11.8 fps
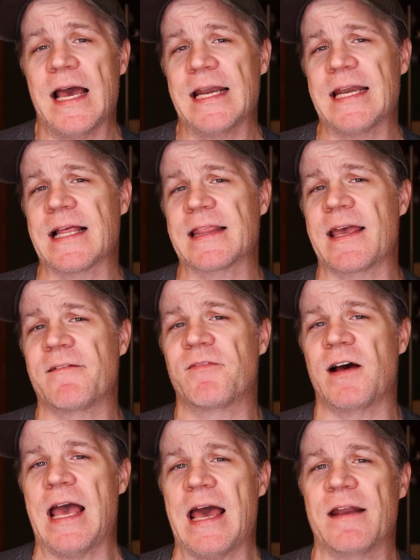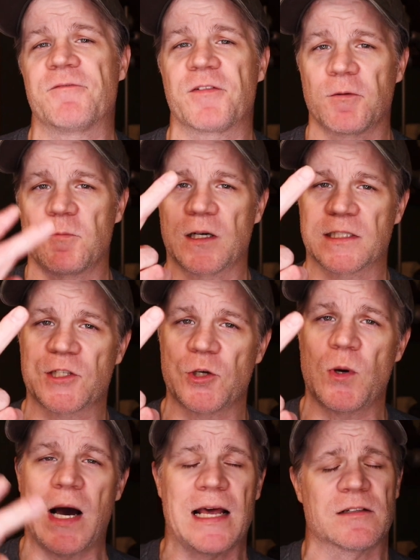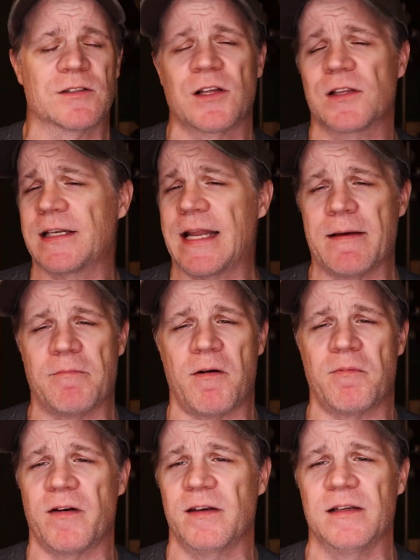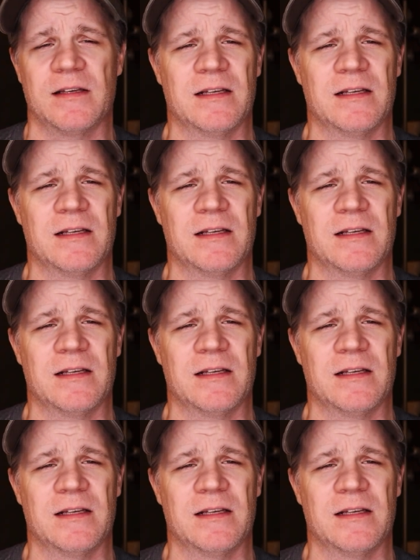and now they've had firmware 2. I don't know the name of it.